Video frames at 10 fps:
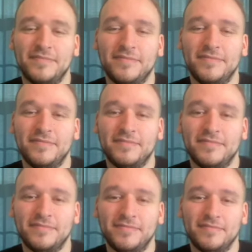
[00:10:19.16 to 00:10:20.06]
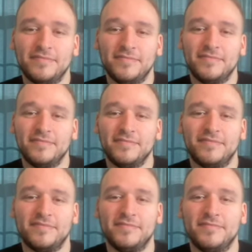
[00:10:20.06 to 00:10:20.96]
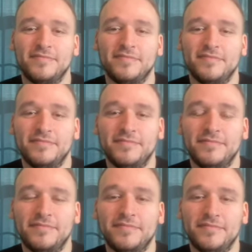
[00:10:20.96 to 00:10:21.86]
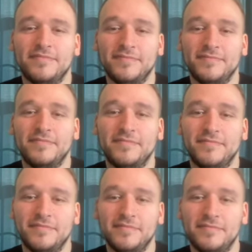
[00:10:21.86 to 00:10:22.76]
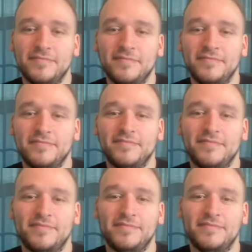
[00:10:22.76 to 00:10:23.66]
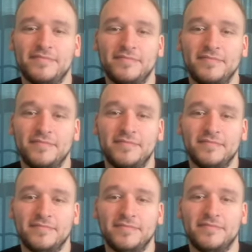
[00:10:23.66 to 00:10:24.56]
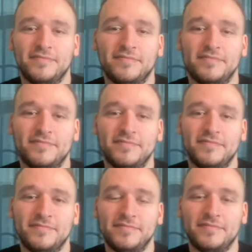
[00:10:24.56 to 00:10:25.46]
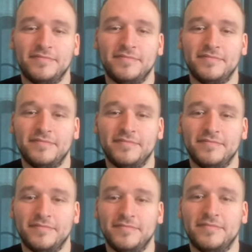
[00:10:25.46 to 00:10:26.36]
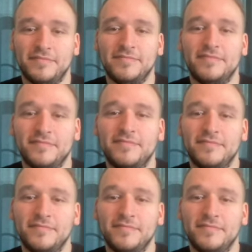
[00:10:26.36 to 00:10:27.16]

This person isn't speaking.